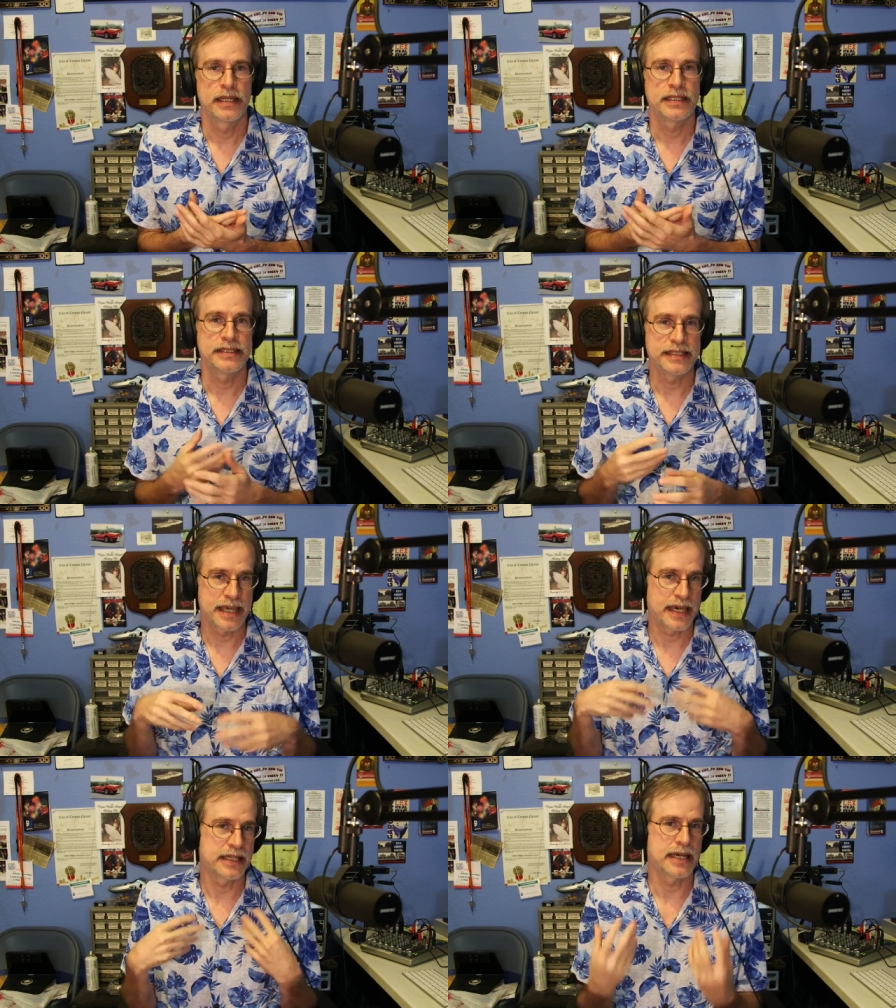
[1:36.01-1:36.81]

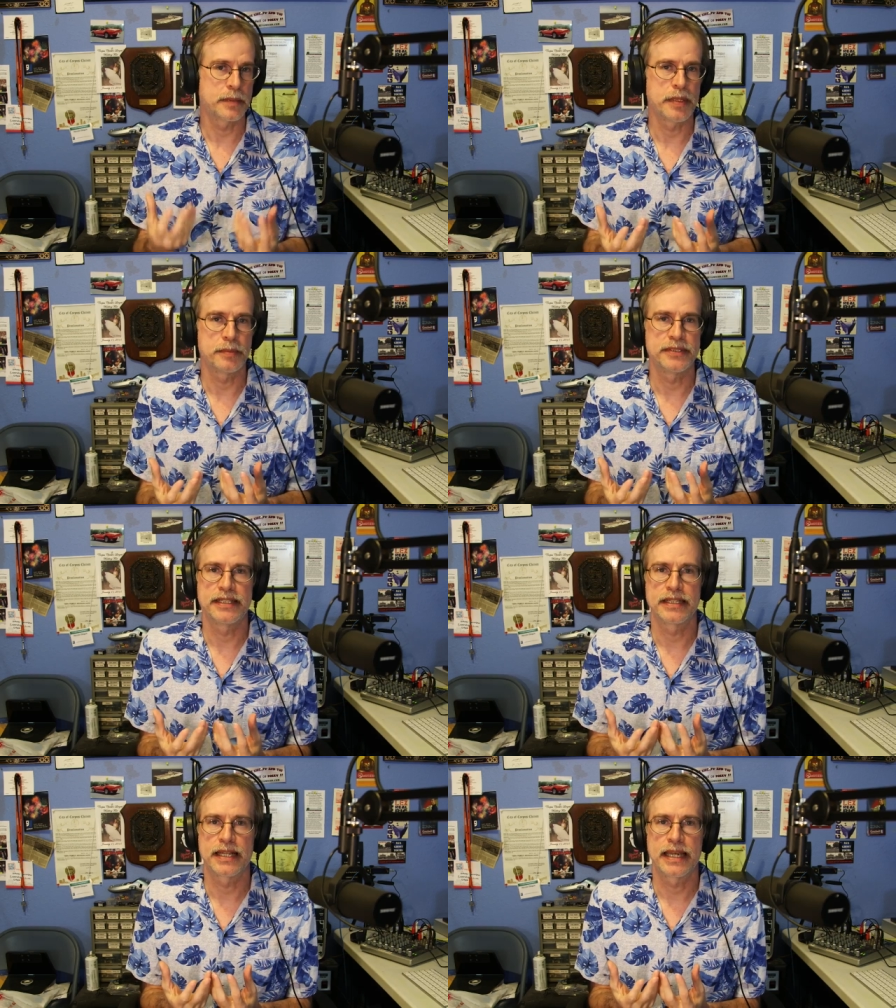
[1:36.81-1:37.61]
Yeah, a lot of people
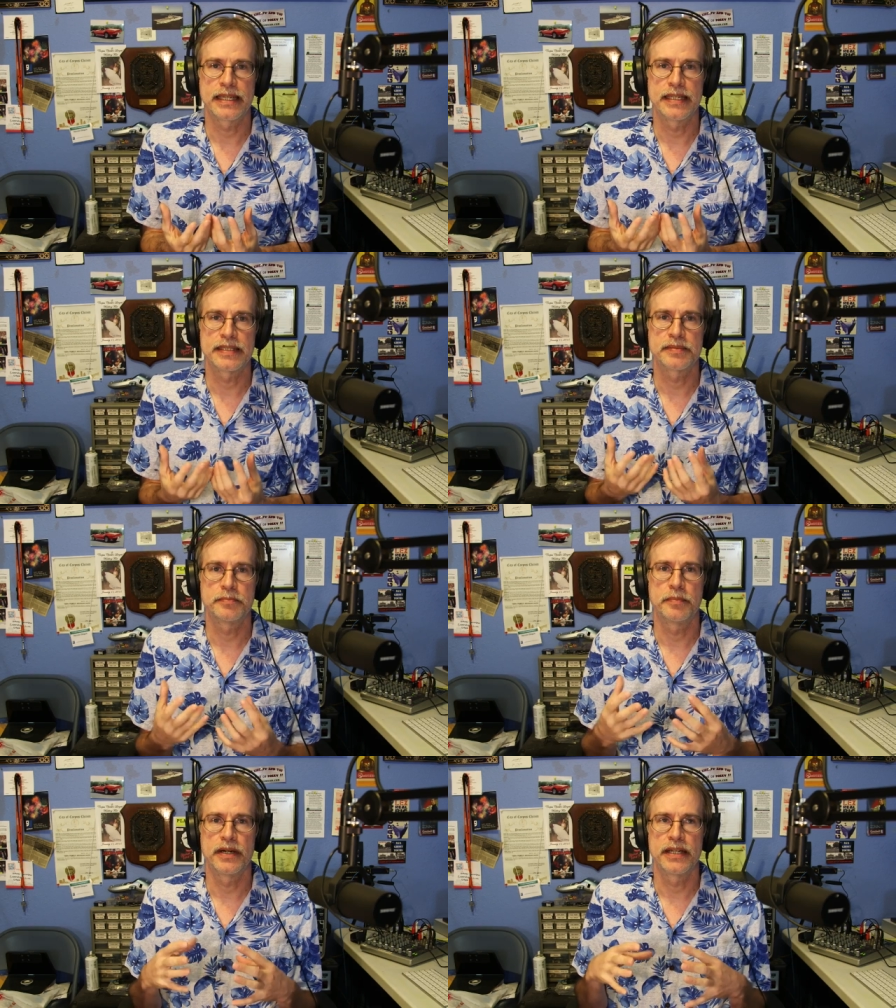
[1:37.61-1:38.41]
didn't like it,
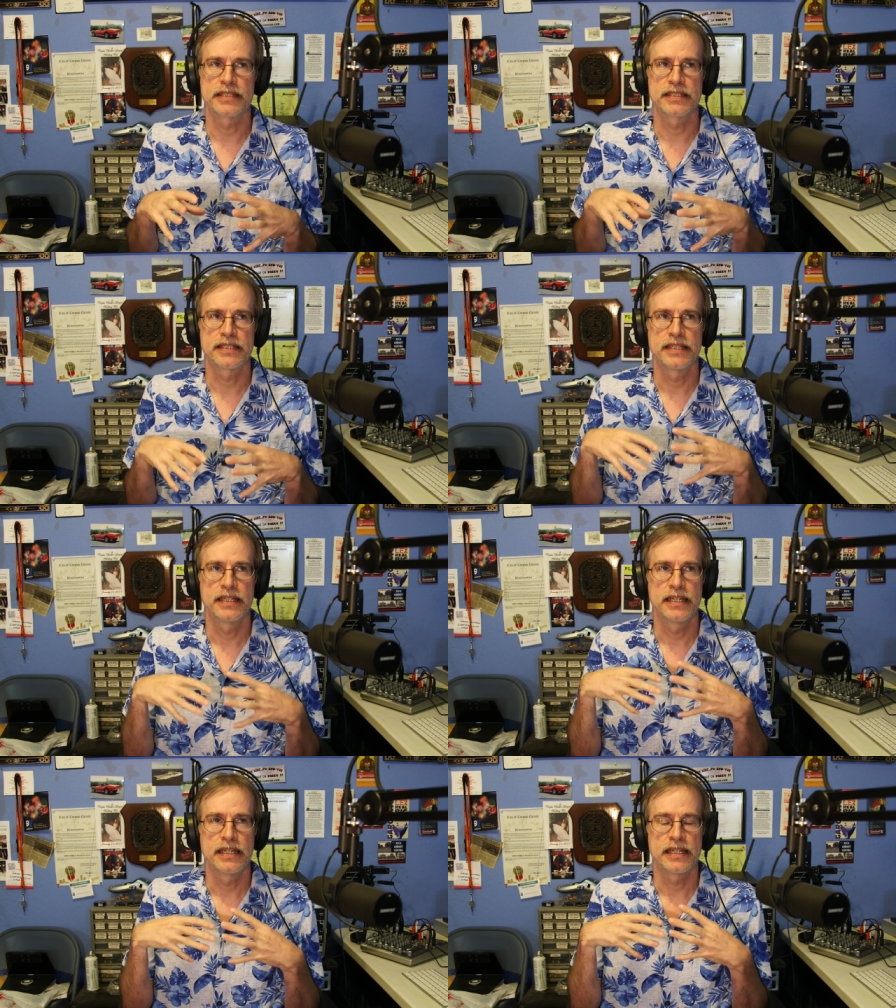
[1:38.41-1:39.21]
but
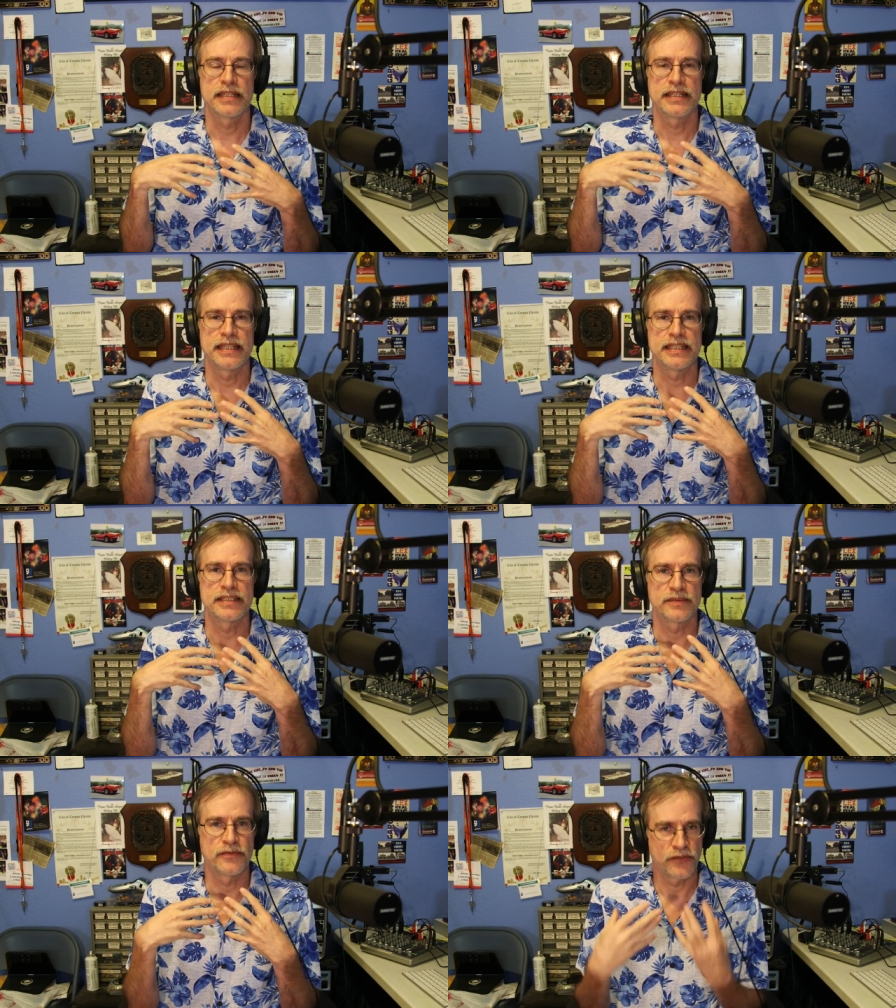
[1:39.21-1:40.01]
they did
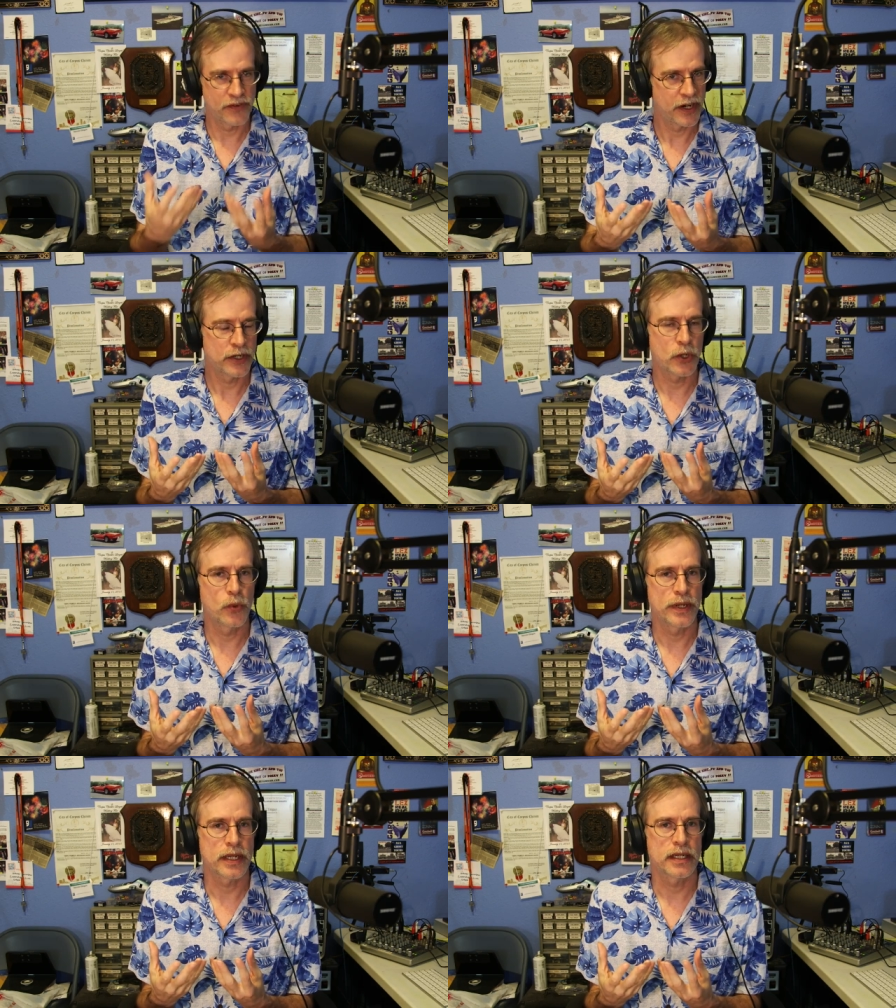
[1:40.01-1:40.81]
some very
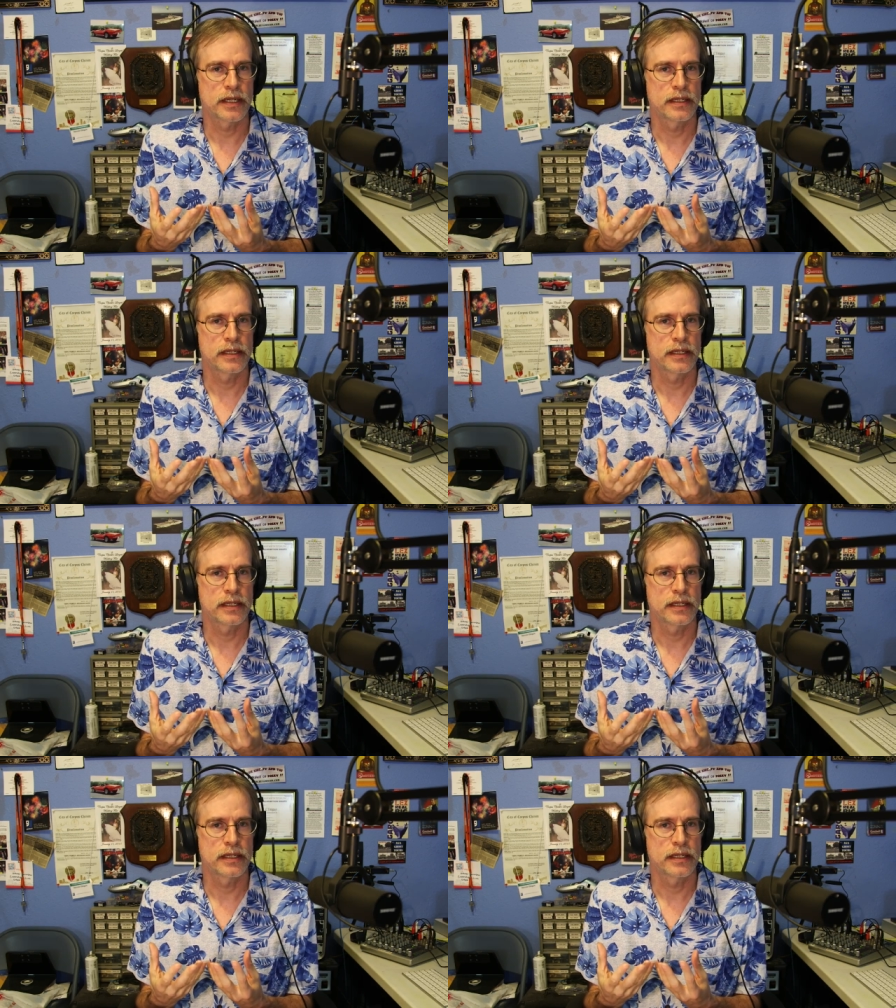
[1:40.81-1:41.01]
quick